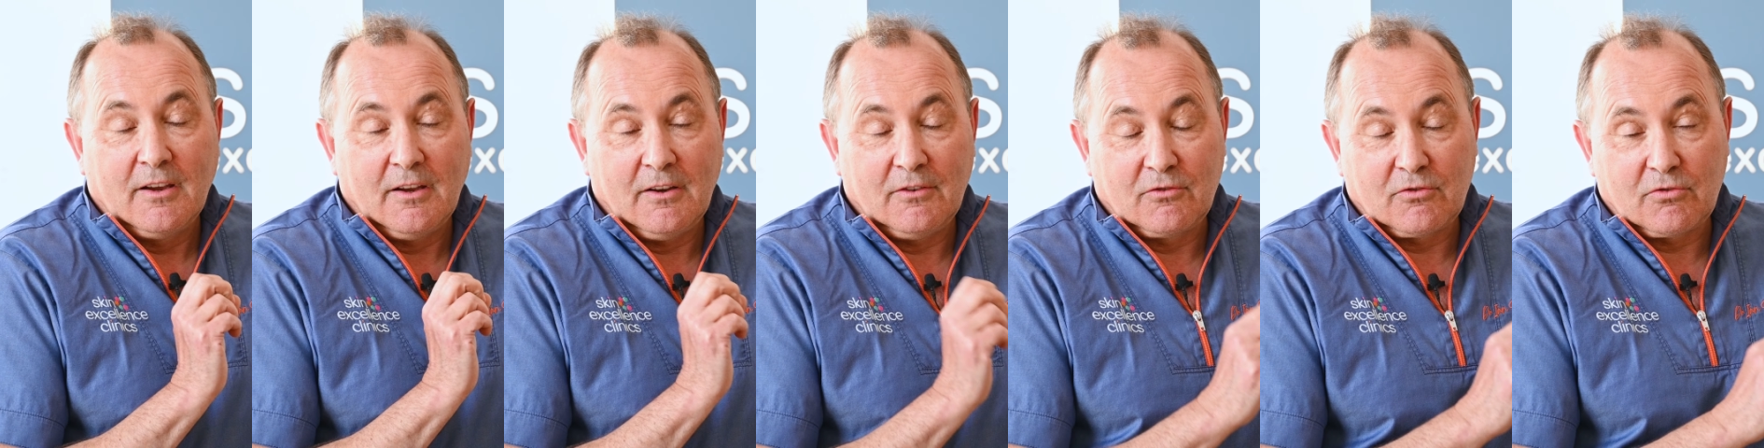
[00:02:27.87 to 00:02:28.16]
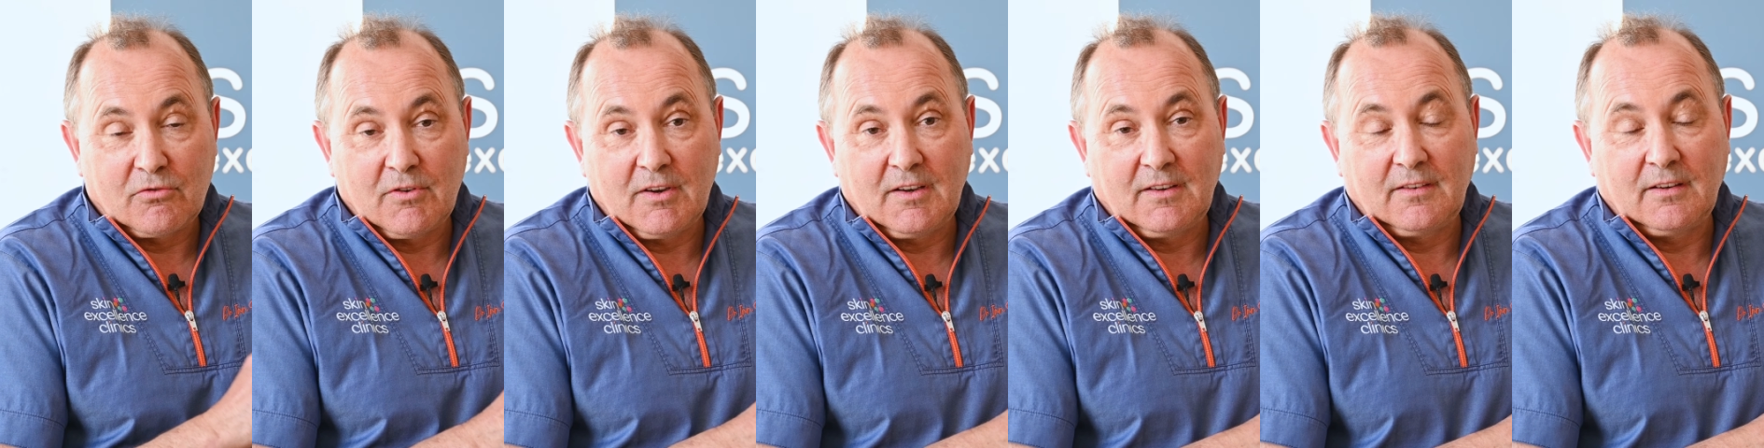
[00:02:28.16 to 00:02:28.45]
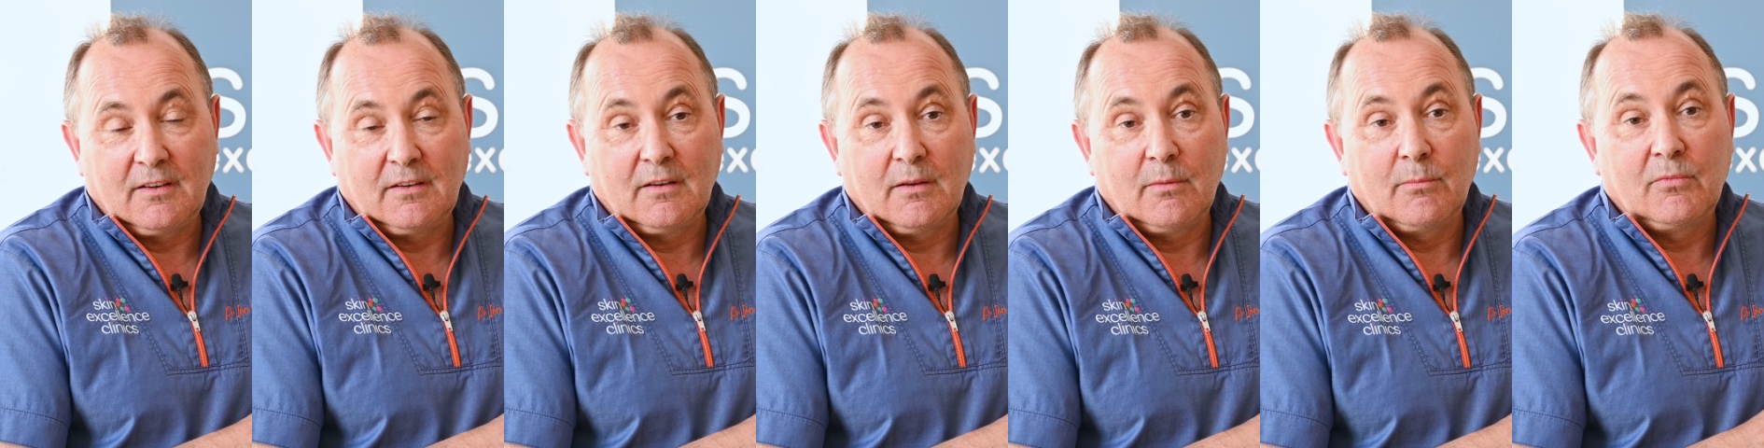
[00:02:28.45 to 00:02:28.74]
and
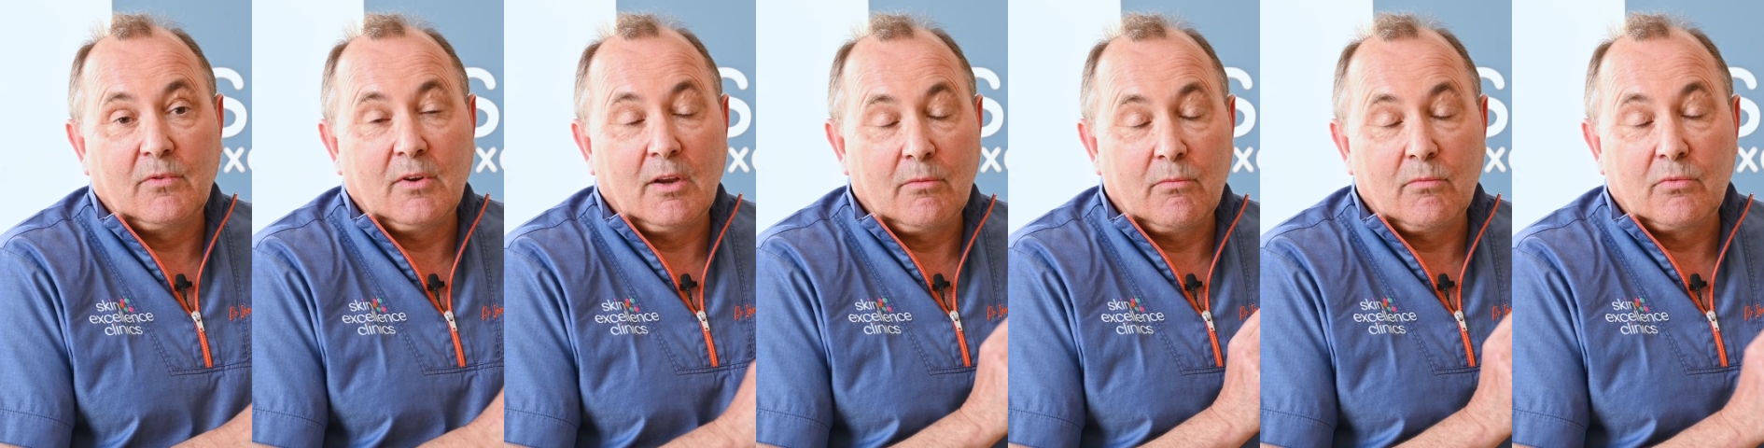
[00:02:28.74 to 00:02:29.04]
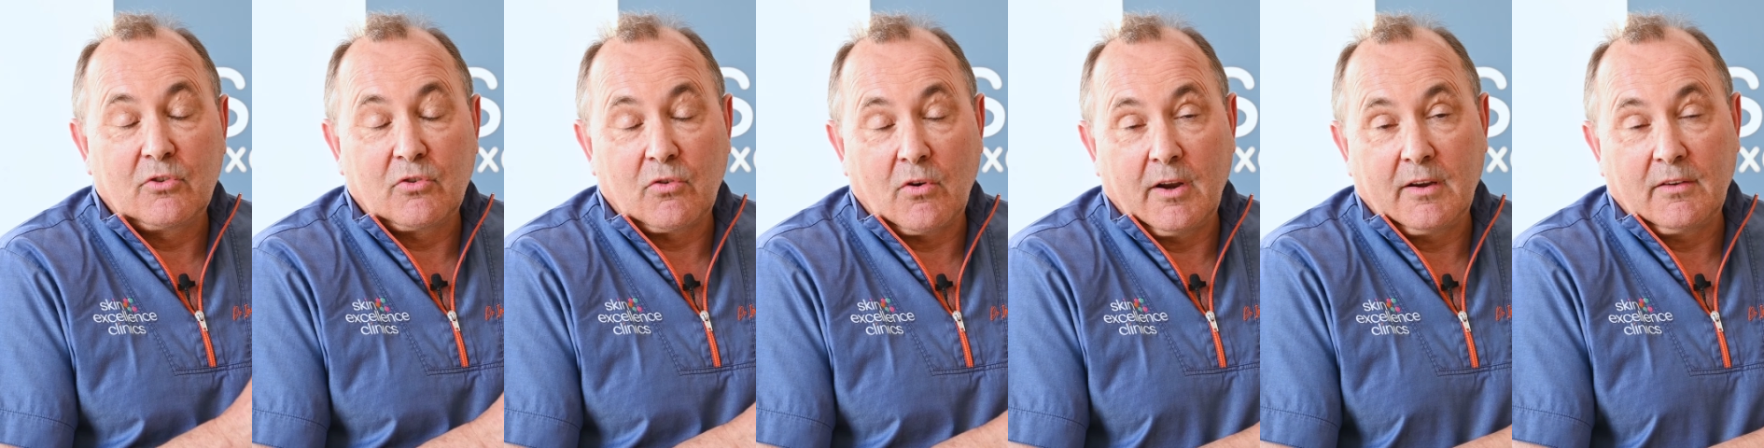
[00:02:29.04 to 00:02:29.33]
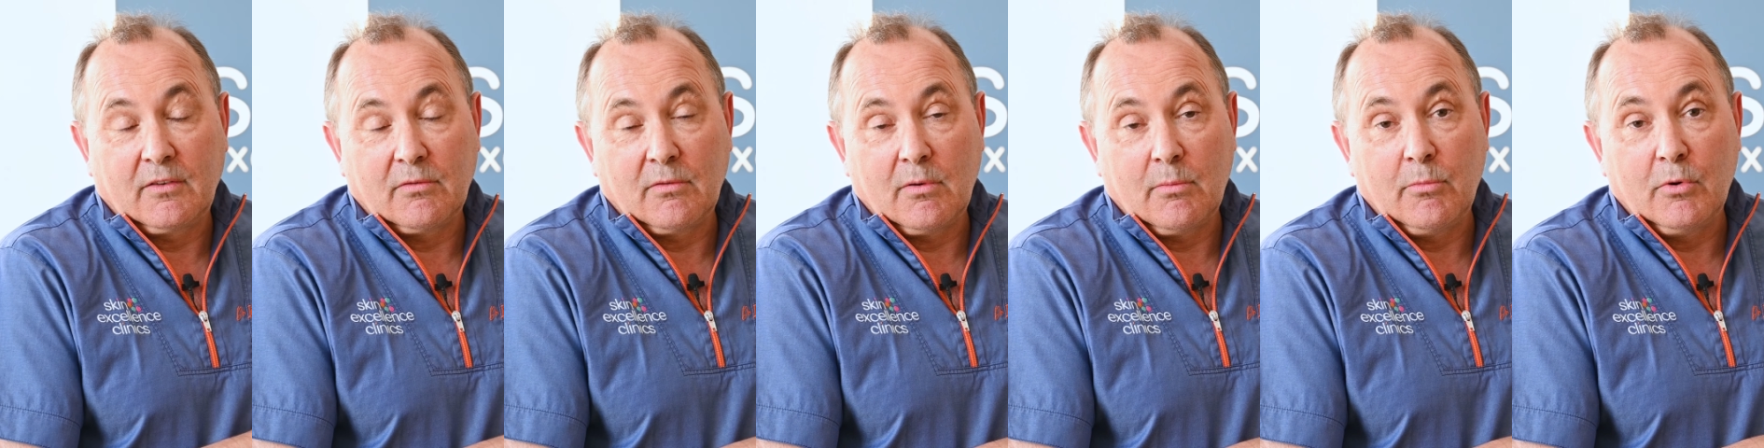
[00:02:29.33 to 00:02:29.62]
treating them and
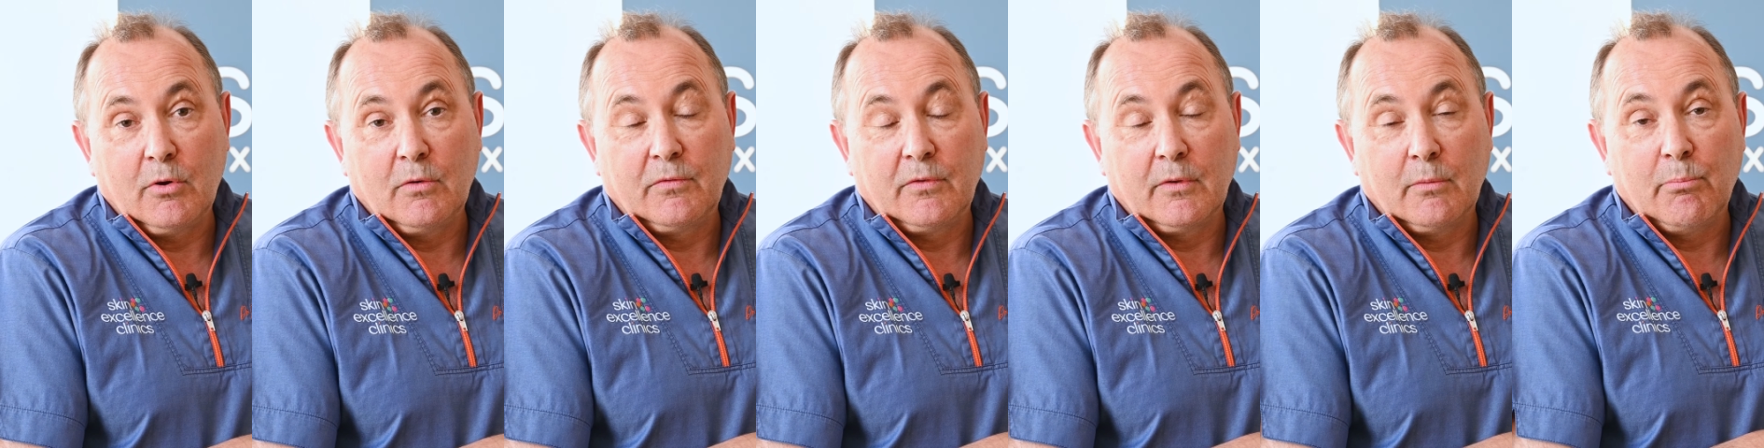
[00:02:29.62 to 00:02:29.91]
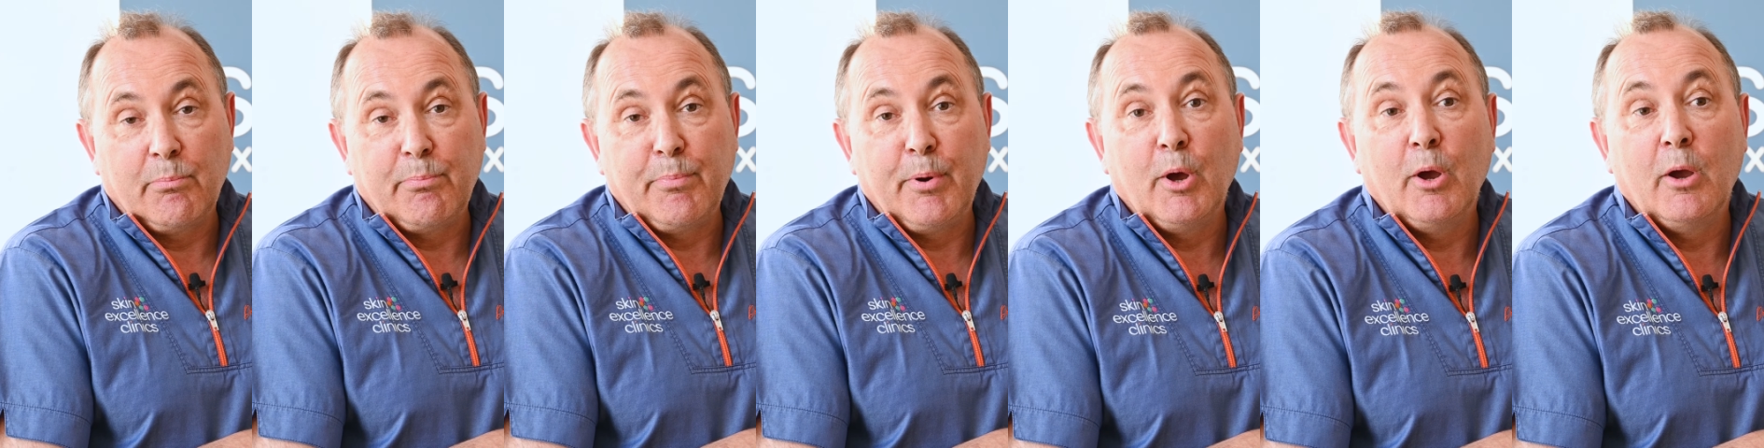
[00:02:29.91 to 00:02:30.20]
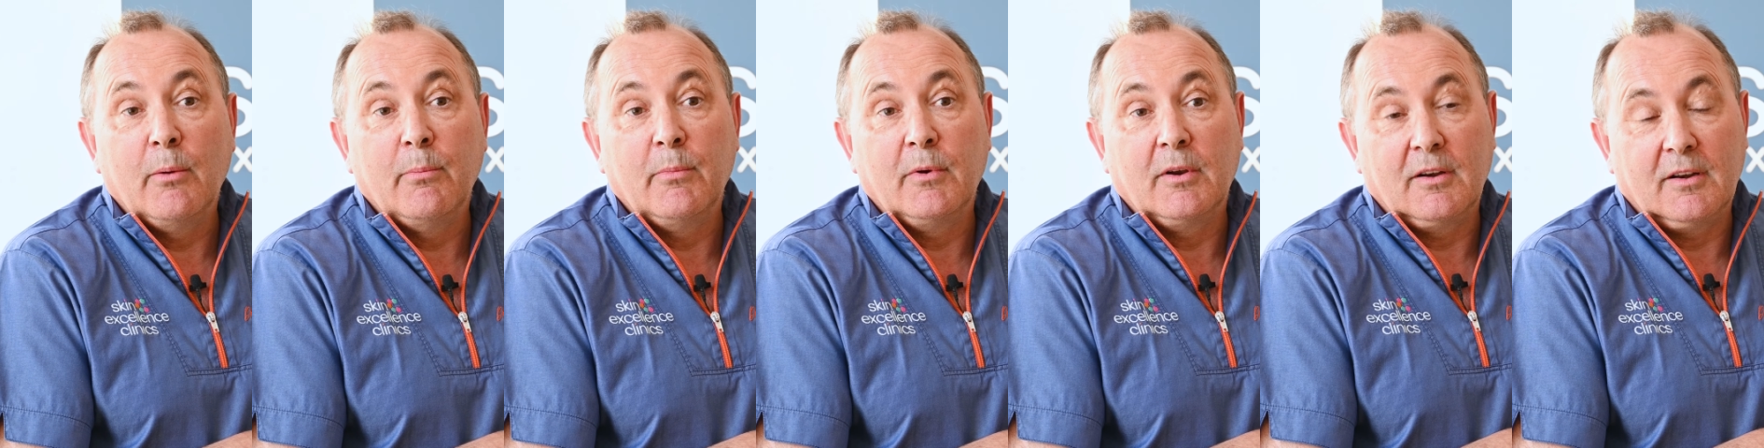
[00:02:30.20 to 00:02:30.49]
trying to remove them
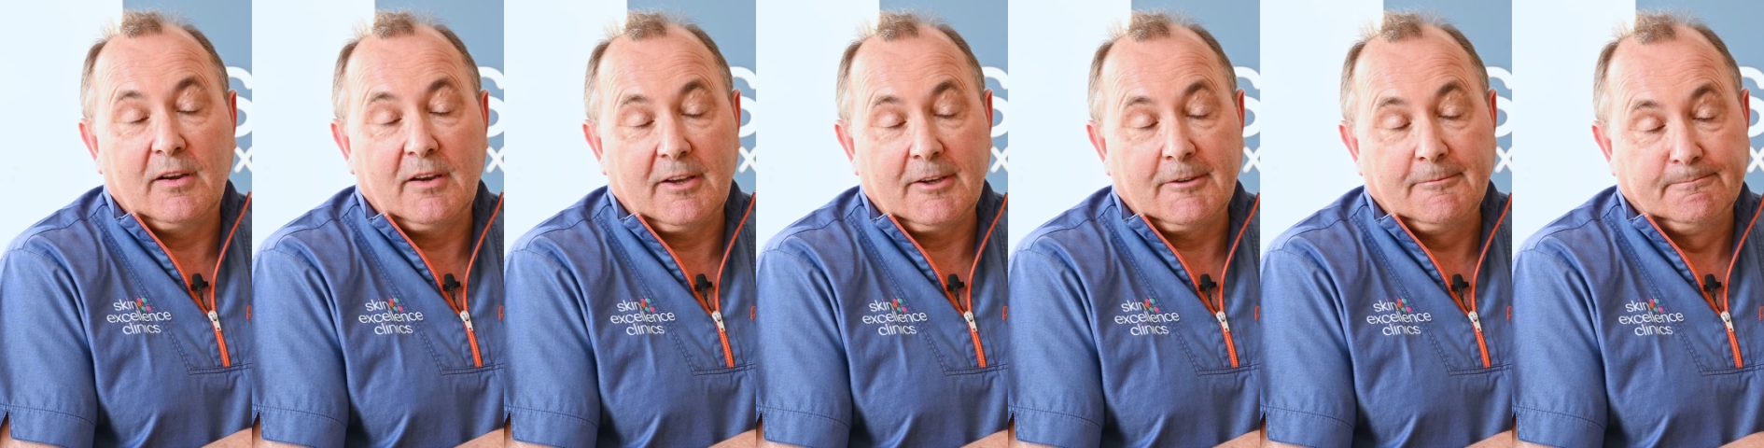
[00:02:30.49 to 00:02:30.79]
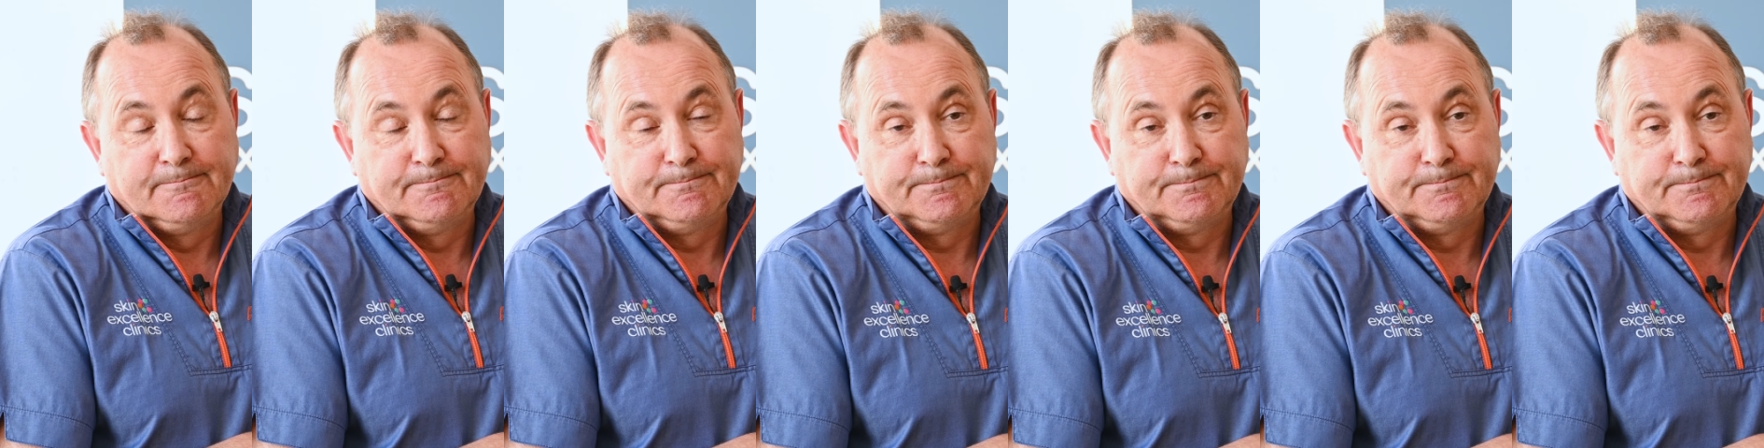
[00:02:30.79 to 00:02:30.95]
permanently.